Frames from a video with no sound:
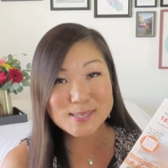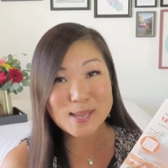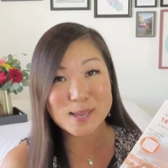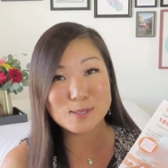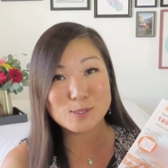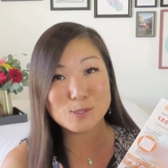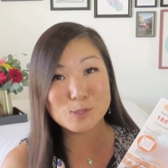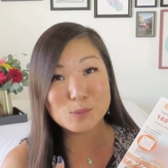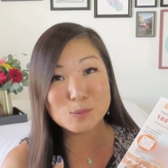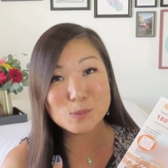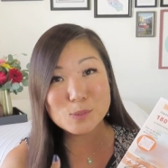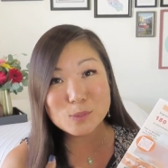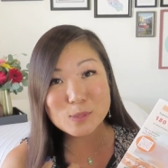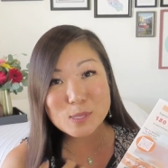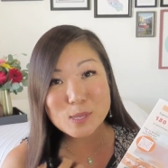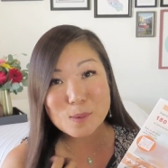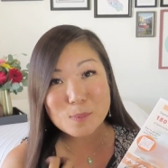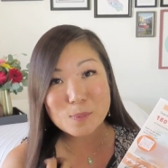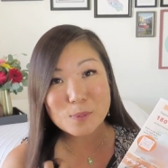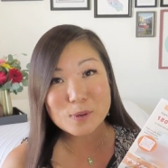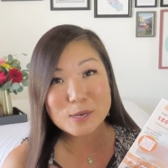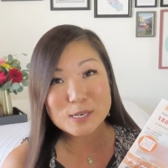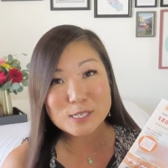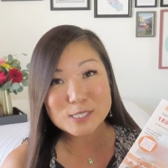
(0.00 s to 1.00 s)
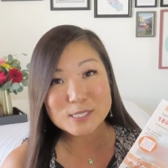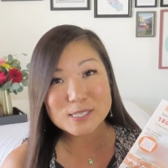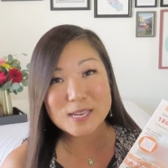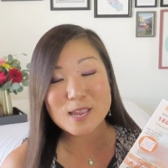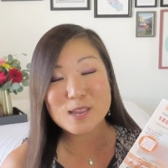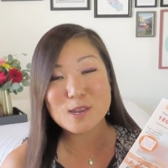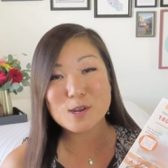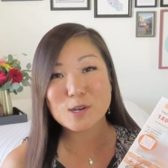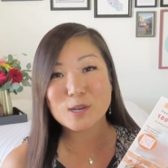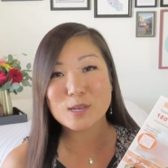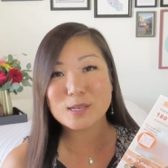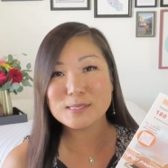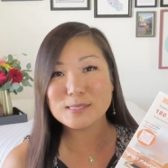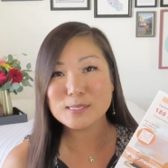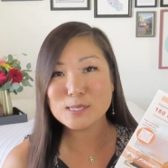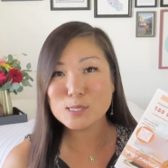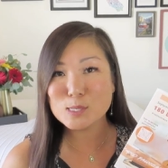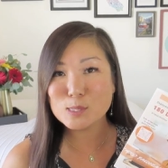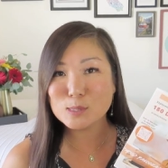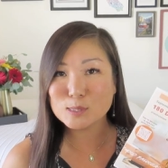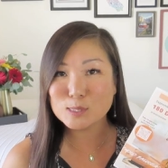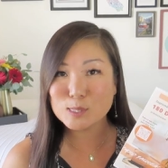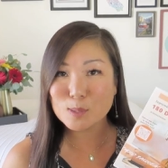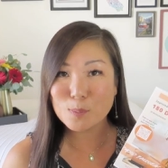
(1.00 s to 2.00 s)
I truly appreciate your
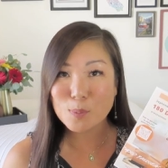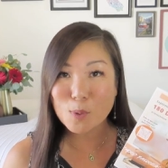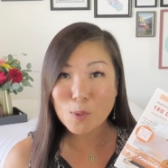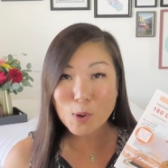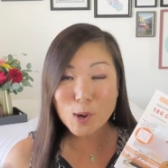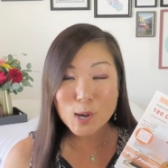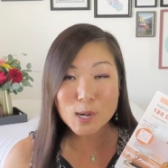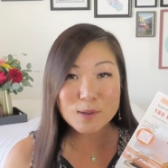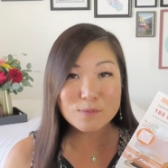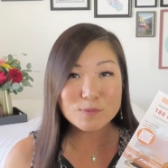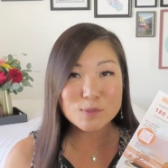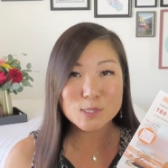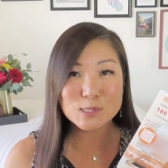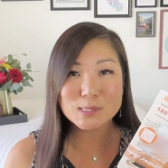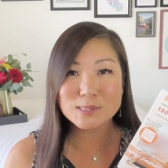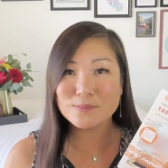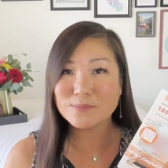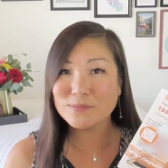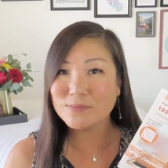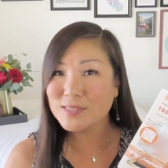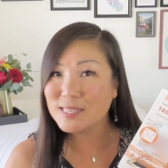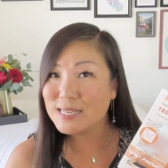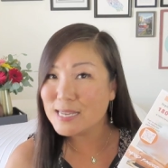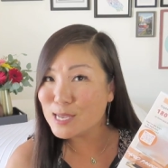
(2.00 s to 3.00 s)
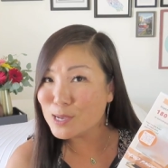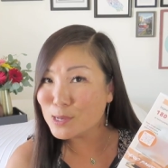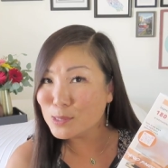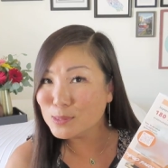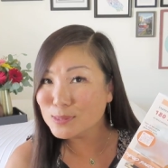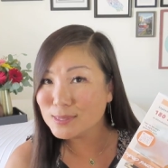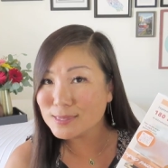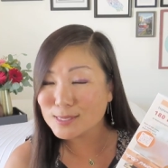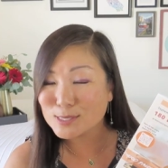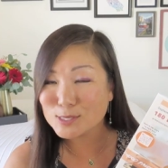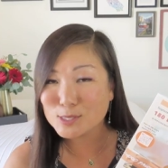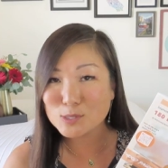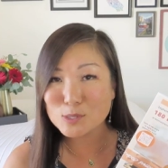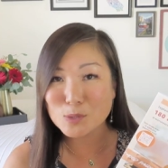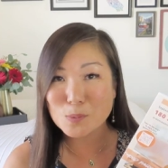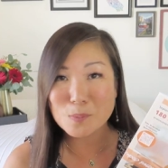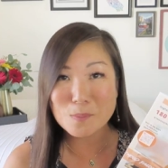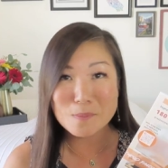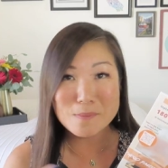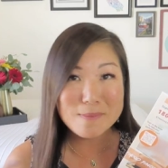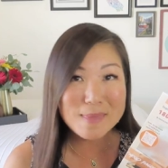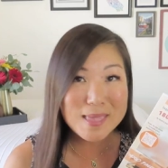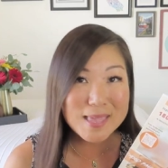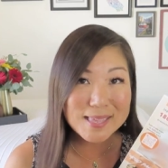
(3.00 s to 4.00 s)
continued support. If there's some videos that you
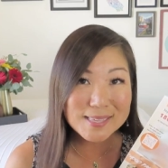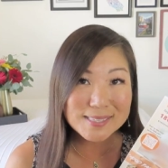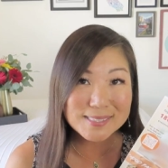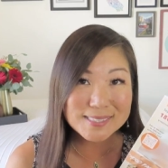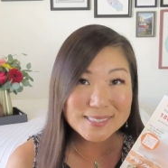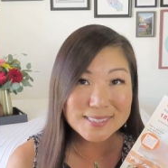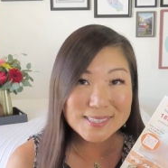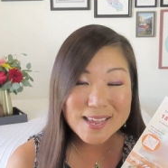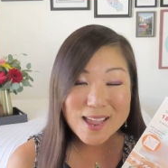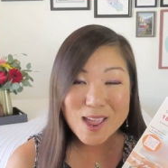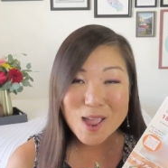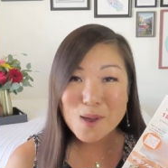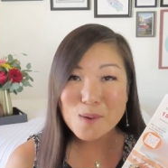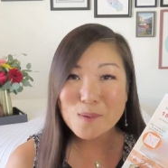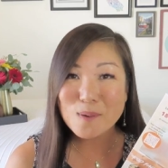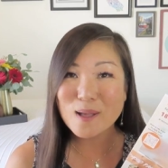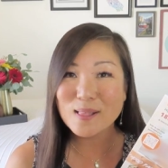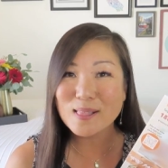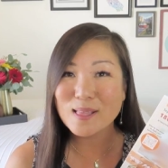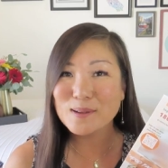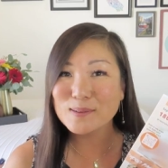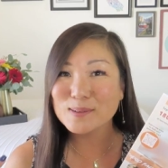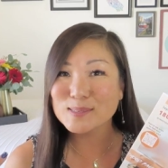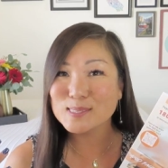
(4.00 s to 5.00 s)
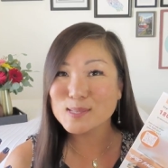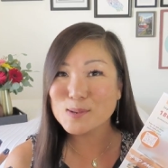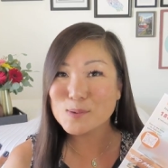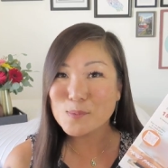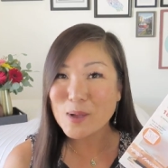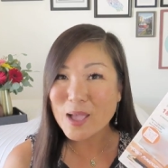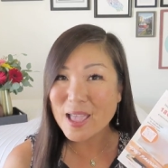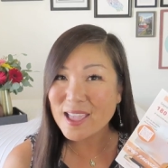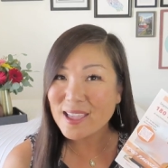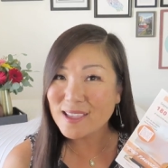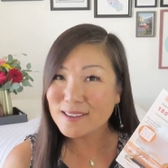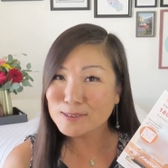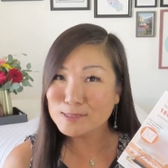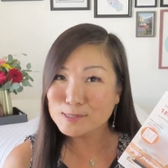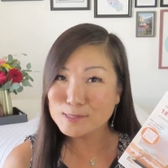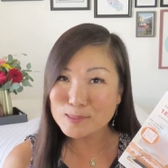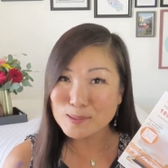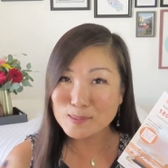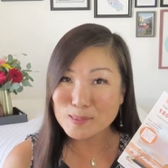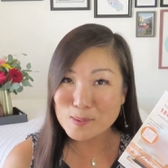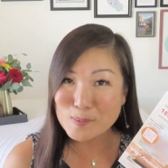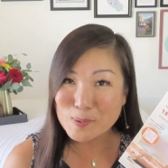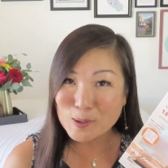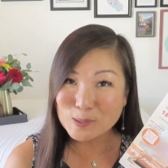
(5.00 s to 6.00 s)
missed while I was away and I was
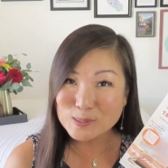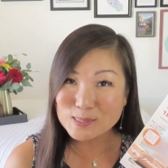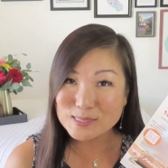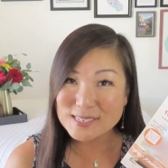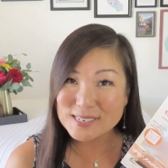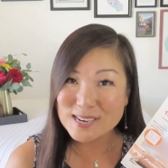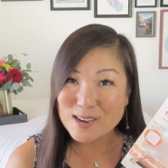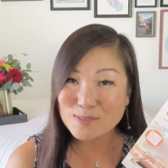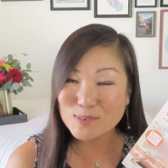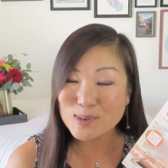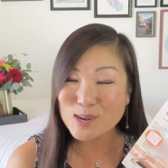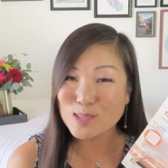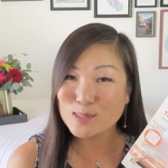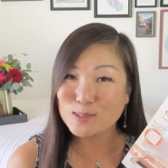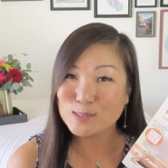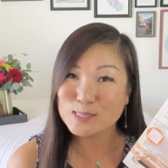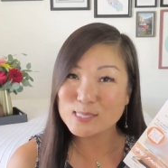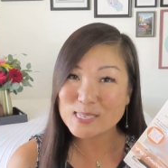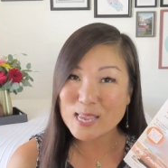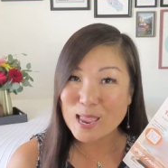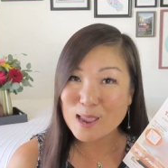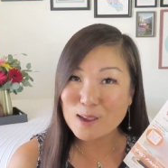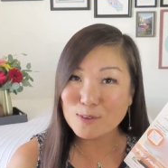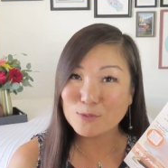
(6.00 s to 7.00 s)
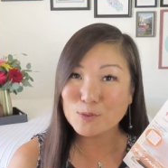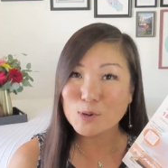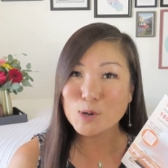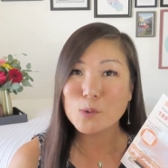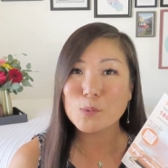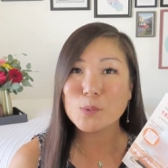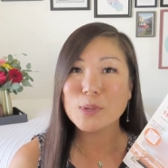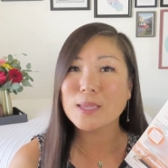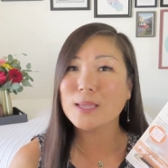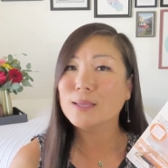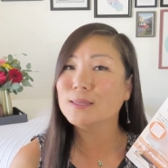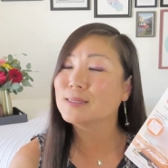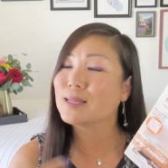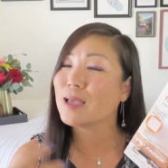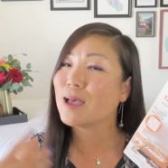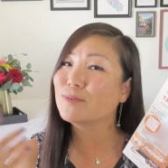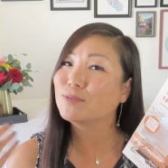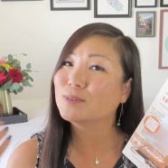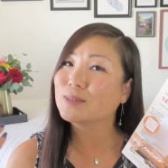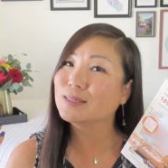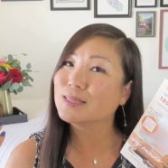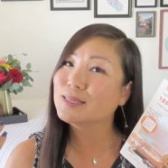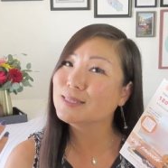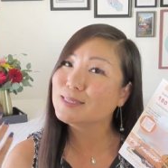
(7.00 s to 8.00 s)
only posting every other day for a week,
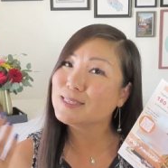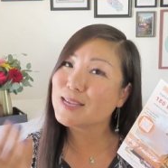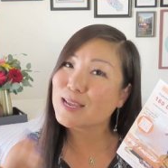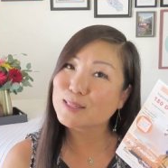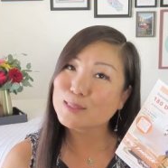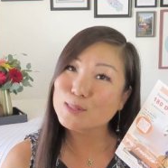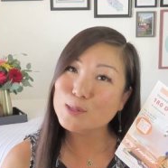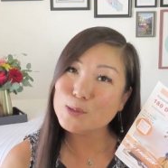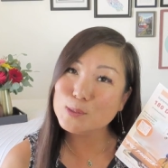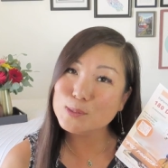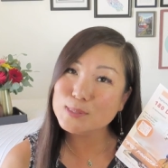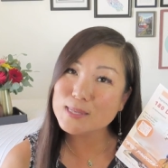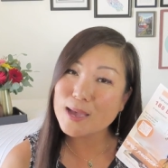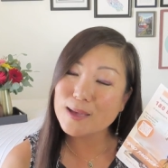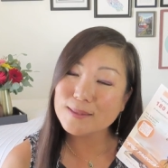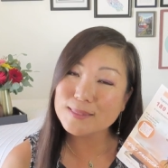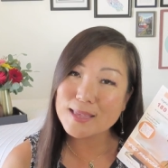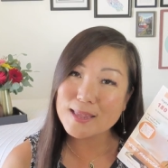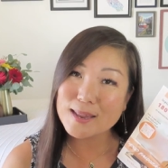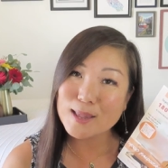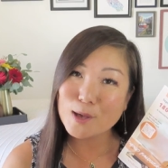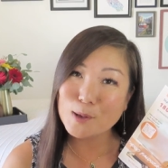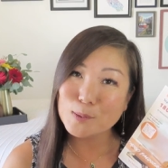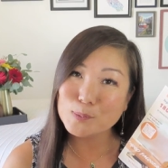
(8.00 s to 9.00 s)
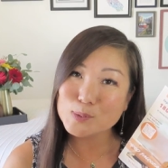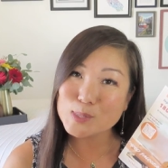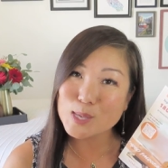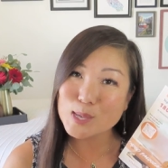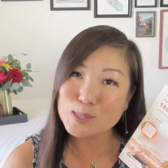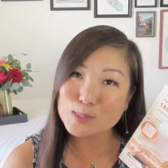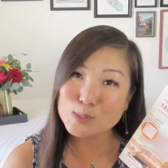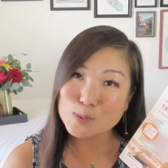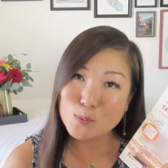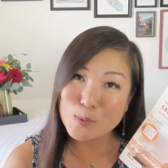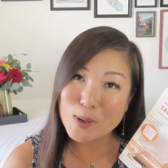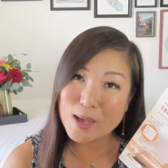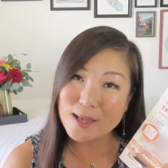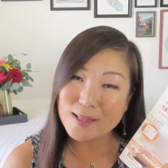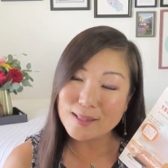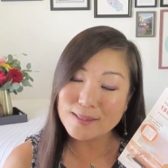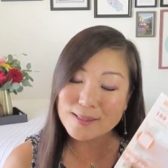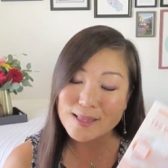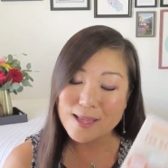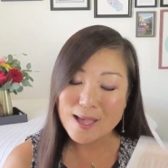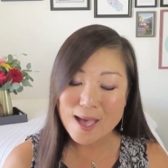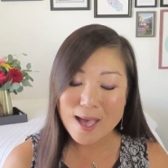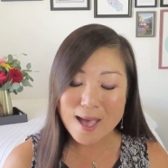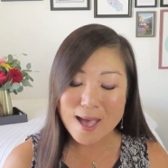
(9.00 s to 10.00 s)
definitely check those out. That helps as well.